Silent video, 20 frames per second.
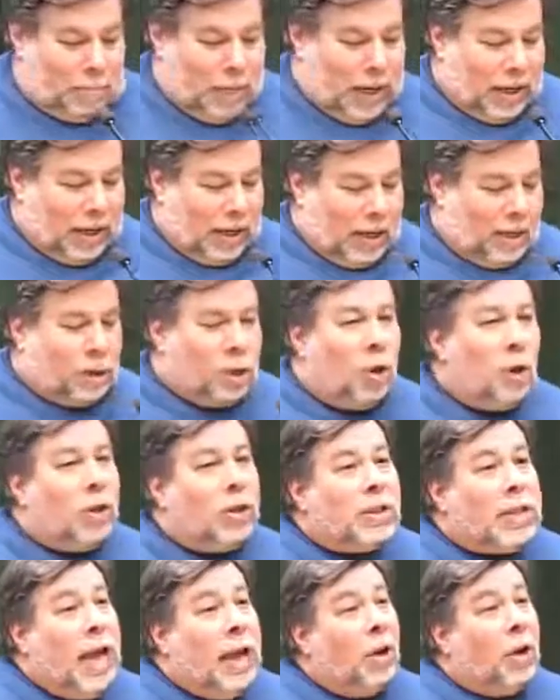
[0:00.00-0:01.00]
But it
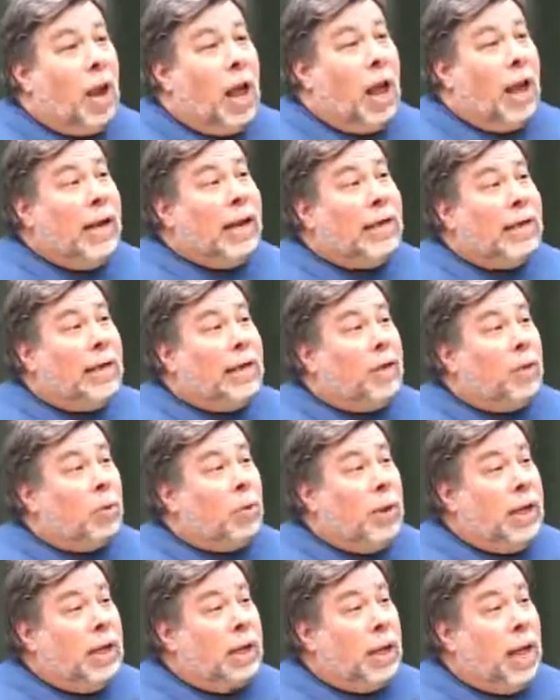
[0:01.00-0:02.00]
turns out I didn't
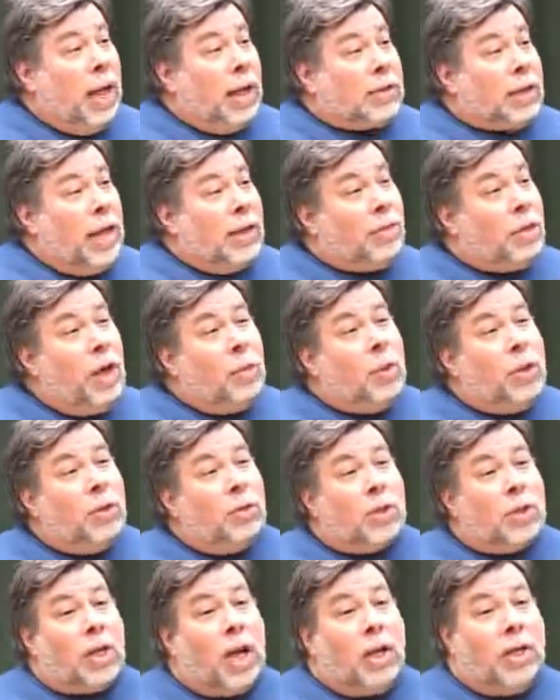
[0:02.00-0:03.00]
realize, I thought when
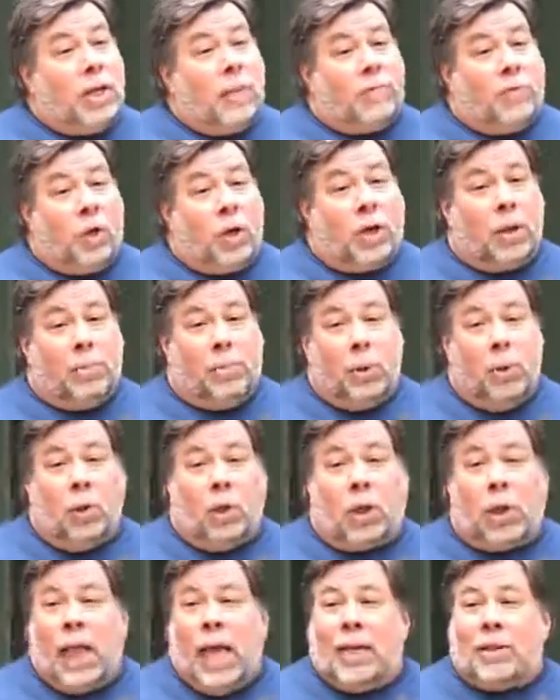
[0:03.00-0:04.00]
you signed up for a
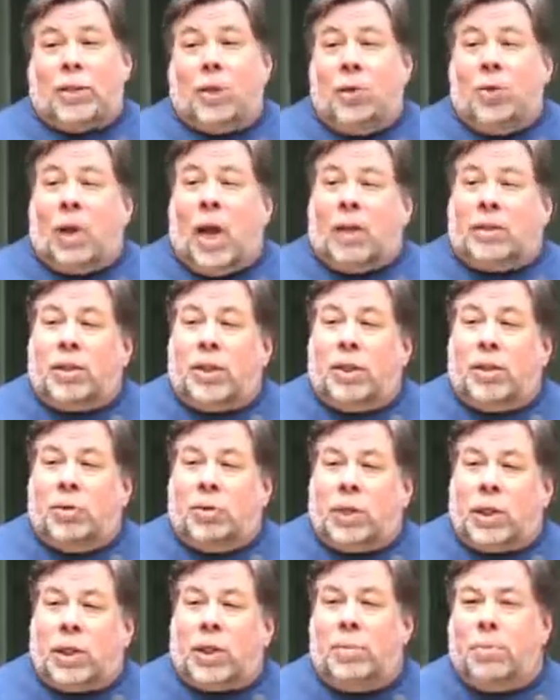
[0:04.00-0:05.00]
computer class, you got to
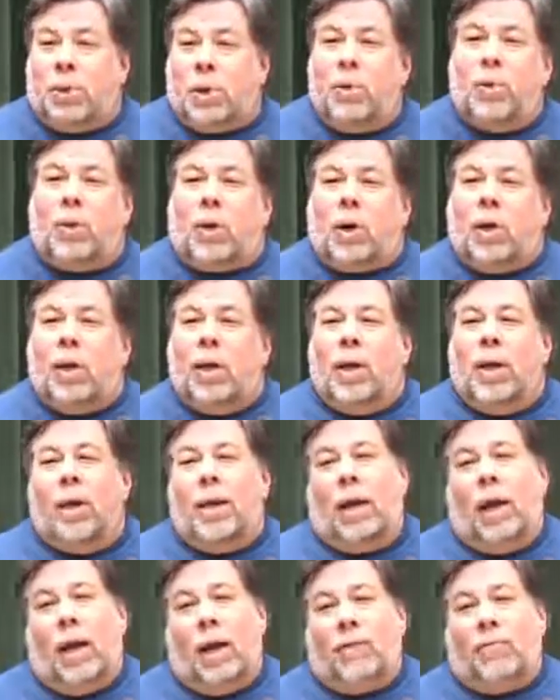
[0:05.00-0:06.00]
use the computer.
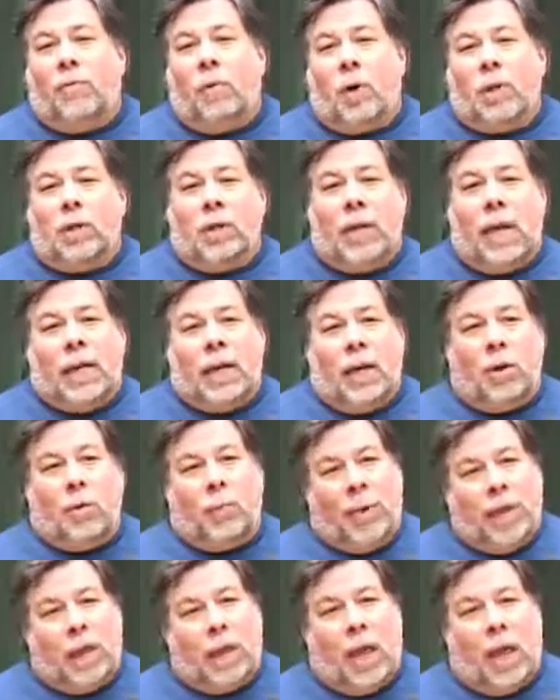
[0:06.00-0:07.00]
Unfortunately, I
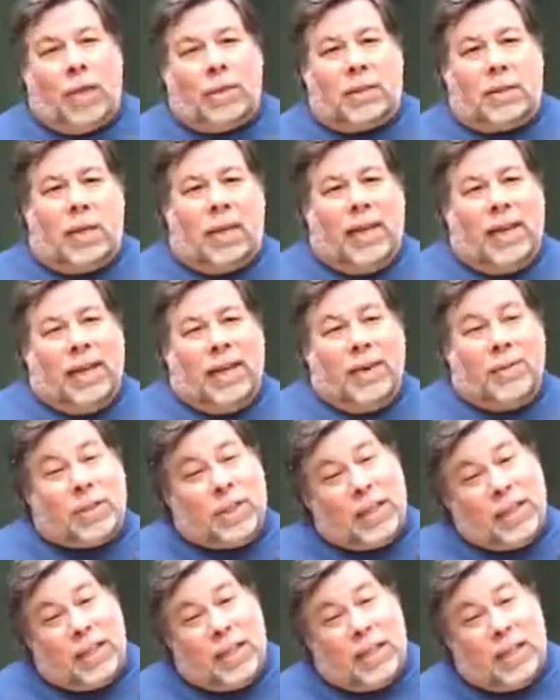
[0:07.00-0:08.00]
didn't realize that it was
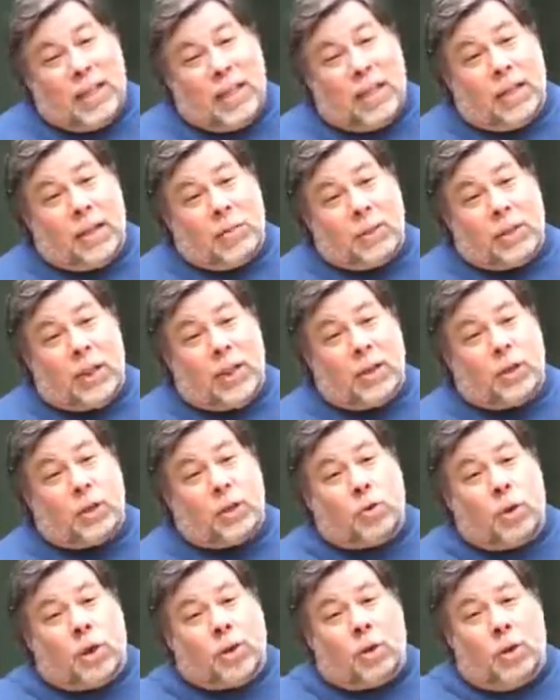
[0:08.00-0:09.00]
a little, there was a little
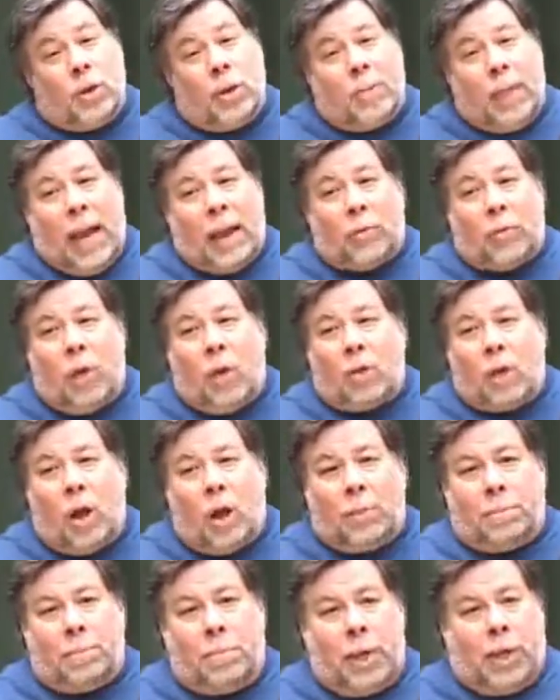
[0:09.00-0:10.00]
structure in the background
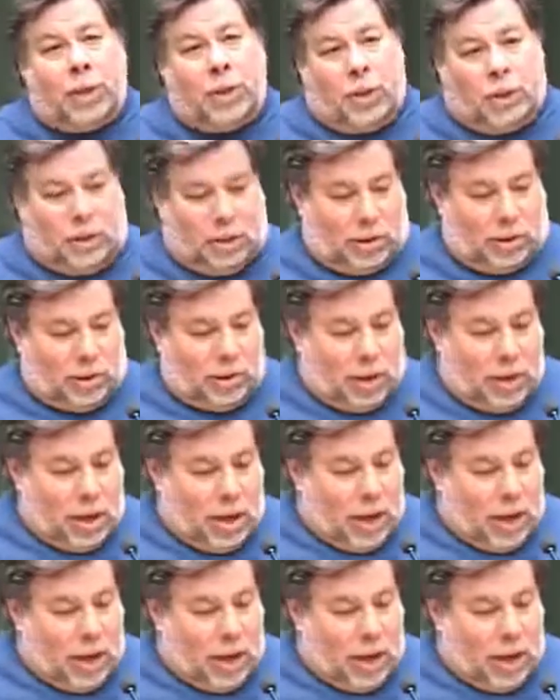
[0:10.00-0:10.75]
called budgets.